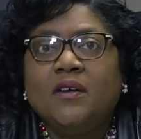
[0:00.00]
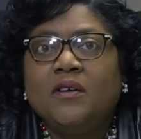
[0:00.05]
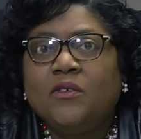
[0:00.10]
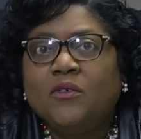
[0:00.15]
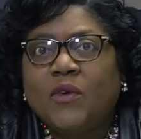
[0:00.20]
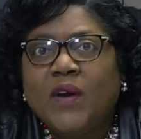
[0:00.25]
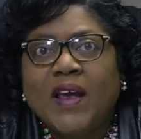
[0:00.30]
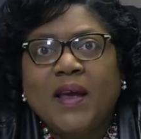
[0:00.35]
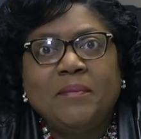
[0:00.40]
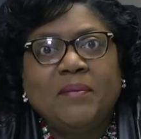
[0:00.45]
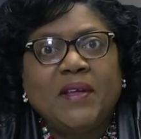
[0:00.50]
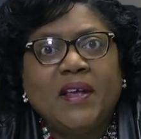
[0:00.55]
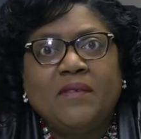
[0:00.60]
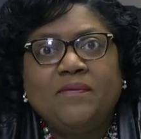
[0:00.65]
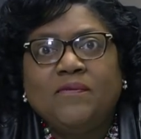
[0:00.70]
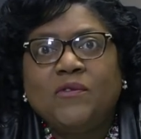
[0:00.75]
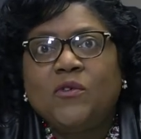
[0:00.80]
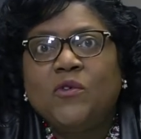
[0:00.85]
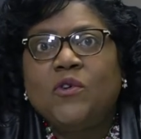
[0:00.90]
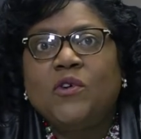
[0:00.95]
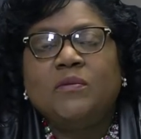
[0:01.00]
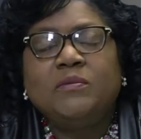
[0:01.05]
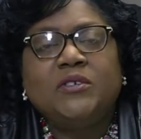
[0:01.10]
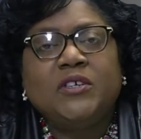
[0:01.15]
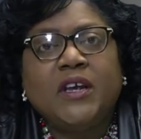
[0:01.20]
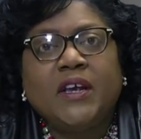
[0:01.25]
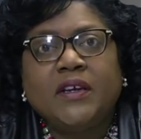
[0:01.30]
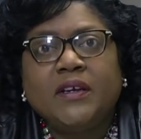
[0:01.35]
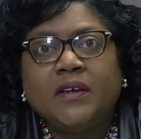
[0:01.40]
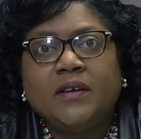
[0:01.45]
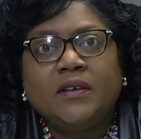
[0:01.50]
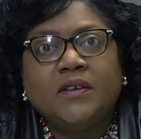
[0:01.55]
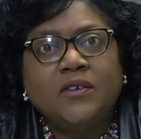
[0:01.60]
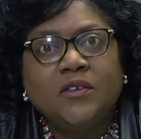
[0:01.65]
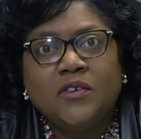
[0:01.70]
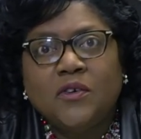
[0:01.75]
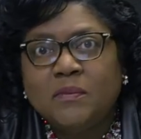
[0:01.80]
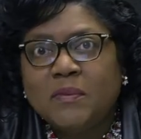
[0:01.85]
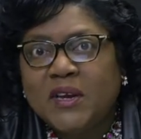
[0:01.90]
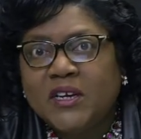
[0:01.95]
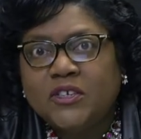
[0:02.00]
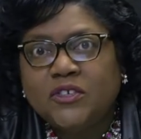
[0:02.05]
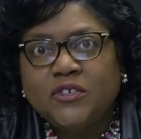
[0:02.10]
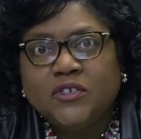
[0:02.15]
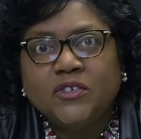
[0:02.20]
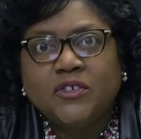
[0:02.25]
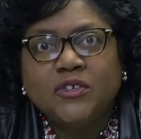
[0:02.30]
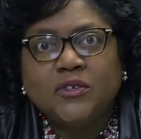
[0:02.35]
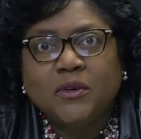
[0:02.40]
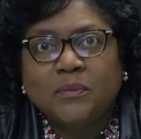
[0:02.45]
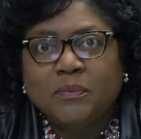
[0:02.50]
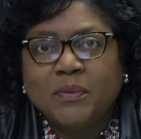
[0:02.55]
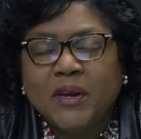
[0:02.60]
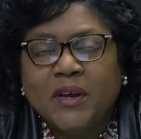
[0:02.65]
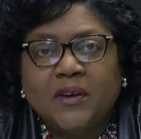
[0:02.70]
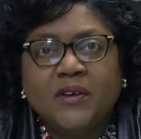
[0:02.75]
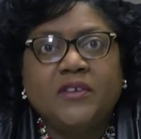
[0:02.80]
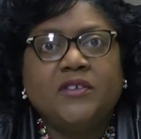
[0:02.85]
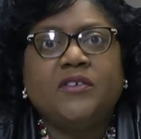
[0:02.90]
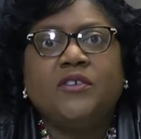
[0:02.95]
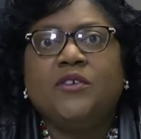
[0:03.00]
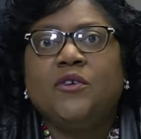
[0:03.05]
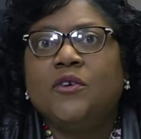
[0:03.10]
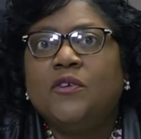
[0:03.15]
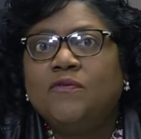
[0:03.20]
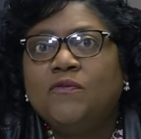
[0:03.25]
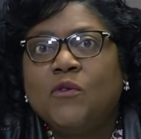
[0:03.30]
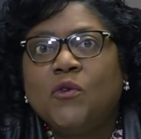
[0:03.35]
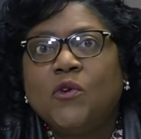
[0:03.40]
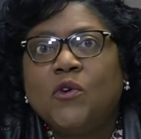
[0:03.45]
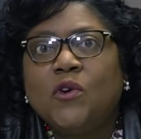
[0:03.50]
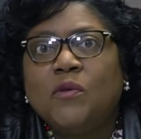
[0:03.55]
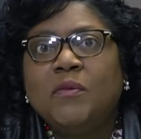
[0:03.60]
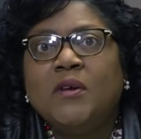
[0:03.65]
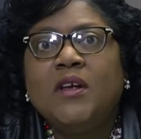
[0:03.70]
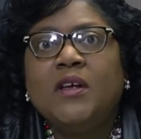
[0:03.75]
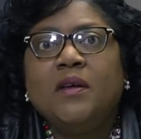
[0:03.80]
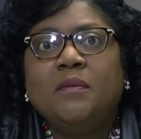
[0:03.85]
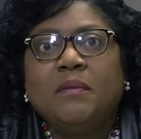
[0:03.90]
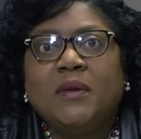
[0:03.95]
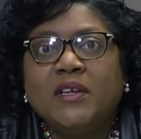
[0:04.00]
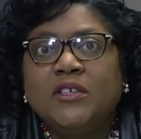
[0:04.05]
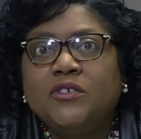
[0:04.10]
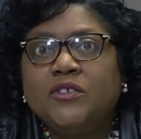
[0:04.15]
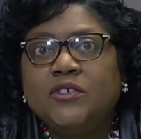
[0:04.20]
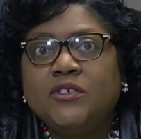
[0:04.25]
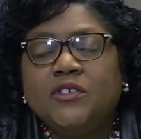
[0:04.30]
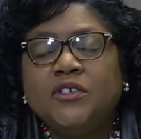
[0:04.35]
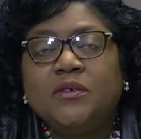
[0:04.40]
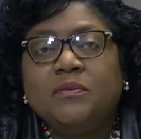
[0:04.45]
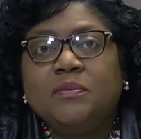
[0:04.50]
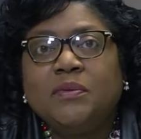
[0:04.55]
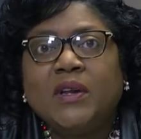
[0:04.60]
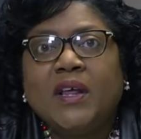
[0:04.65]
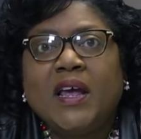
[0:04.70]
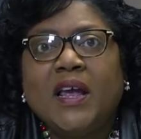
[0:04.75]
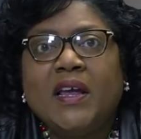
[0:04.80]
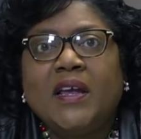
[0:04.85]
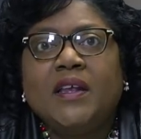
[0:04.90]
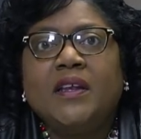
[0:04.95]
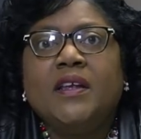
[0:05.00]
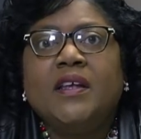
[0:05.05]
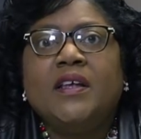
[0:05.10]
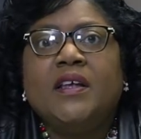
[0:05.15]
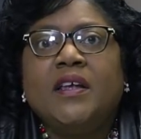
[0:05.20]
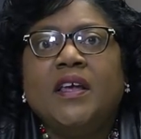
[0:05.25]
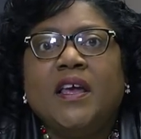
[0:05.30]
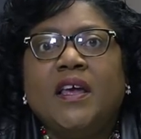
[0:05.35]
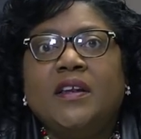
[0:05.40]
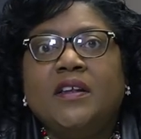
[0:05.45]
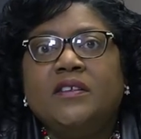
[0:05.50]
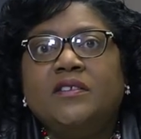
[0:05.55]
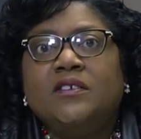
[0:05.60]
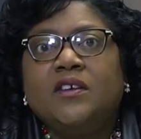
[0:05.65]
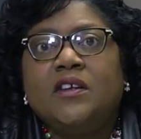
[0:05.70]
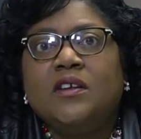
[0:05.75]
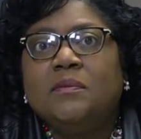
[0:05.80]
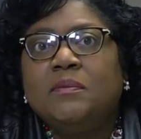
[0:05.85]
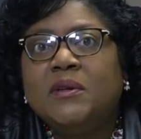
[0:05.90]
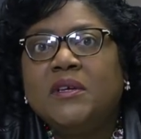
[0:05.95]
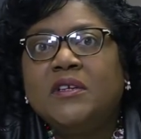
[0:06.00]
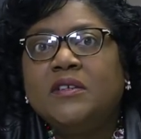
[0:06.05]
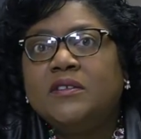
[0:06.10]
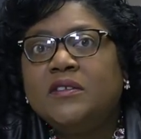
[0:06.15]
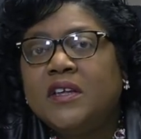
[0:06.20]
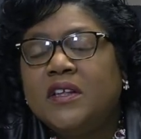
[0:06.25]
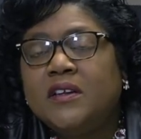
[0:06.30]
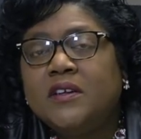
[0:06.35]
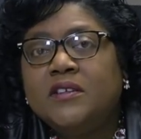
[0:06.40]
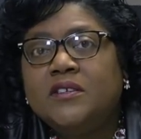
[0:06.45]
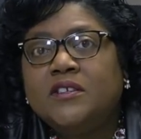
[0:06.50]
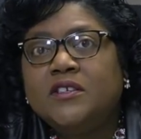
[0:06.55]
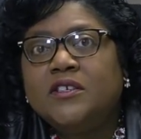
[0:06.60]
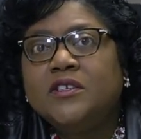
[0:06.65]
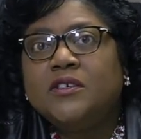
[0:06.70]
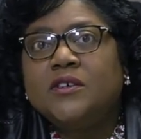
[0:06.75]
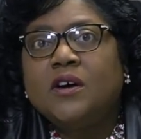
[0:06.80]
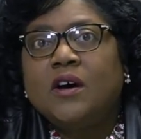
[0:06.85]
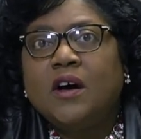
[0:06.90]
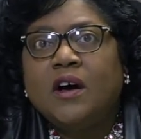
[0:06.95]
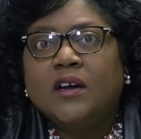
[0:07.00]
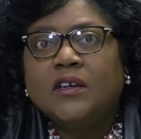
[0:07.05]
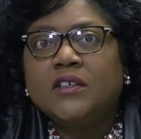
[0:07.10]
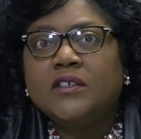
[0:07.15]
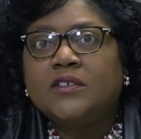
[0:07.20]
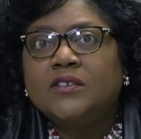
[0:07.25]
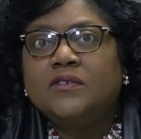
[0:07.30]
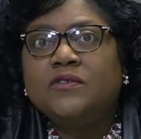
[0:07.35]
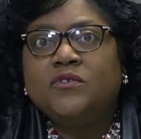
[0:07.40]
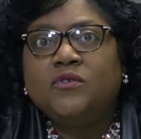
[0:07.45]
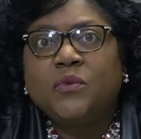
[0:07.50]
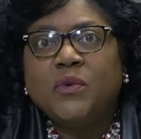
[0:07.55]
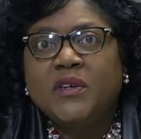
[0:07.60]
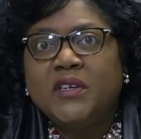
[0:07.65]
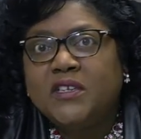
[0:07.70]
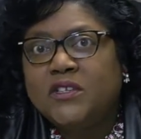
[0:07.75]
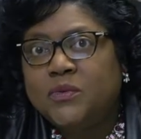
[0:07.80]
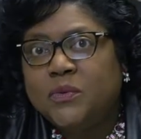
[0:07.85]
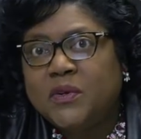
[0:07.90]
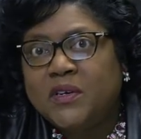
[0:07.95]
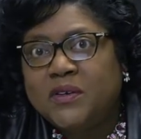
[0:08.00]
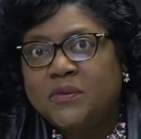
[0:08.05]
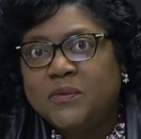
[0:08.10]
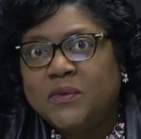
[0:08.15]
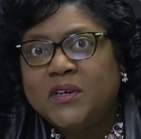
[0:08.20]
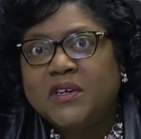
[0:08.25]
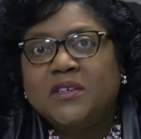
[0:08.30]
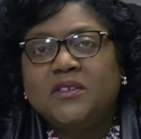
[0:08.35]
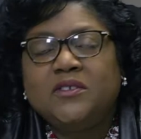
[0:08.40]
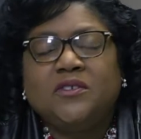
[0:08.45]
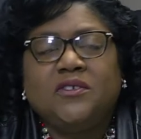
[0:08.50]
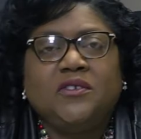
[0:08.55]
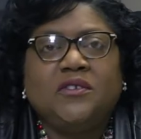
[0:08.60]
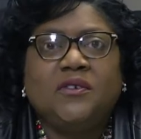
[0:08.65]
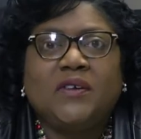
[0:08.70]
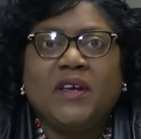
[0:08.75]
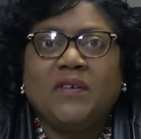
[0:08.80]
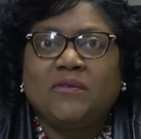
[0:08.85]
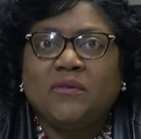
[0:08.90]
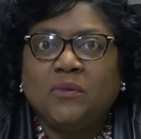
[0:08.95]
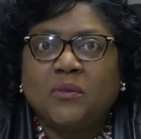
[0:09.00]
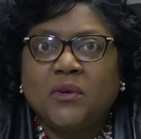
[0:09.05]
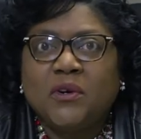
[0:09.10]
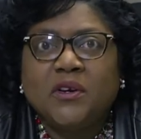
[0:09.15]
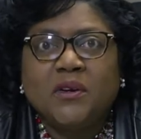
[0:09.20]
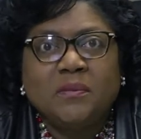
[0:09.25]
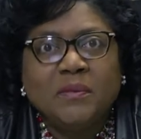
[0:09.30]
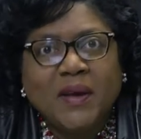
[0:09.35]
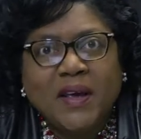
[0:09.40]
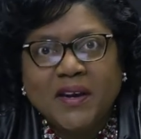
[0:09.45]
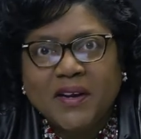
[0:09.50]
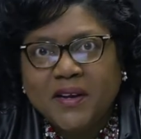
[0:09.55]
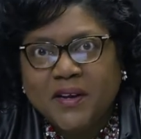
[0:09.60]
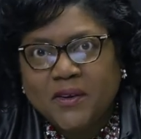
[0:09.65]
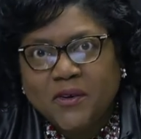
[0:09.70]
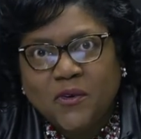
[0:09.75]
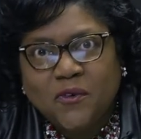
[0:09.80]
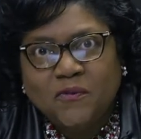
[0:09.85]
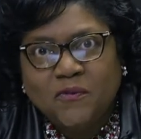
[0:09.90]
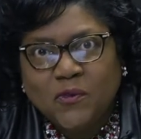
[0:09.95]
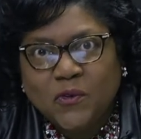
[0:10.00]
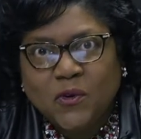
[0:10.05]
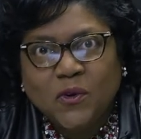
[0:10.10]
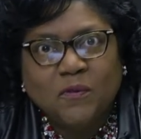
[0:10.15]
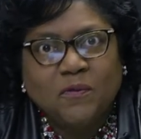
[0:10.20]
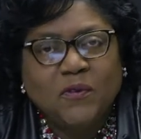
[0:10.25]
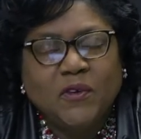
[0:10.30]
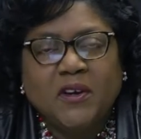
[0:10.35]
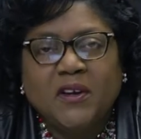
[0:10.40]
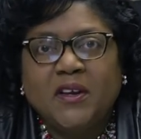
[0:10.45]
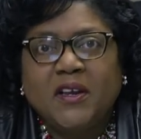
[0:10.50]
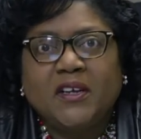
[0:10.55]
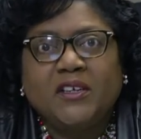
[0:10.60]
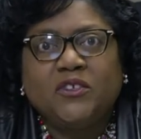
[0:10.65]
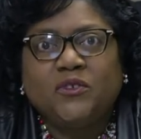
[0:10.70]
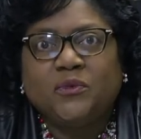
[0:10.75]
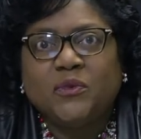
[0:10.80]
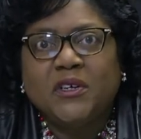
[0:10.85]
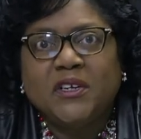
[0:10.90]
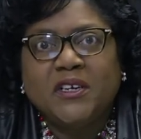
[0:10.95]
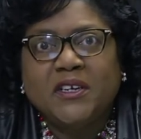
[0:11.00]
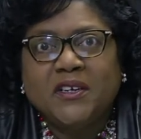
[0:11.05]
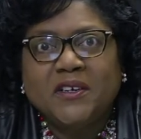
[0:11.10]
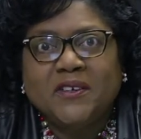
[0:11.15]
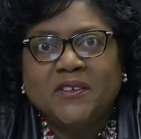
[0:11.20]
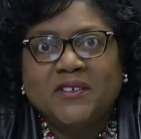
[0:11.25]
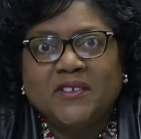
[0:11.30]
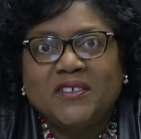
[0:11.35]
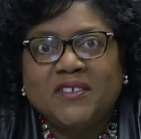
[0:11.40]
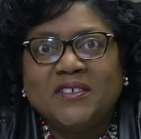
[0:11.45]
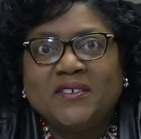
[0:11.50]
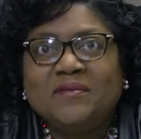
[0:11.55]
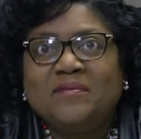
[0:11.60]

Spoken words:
Grab that form, check, make sure, compare it to your form. Make sure you're compliant, and it's going to be extended till August of 2021, so you don't have to worry about any new form for the next 3 years.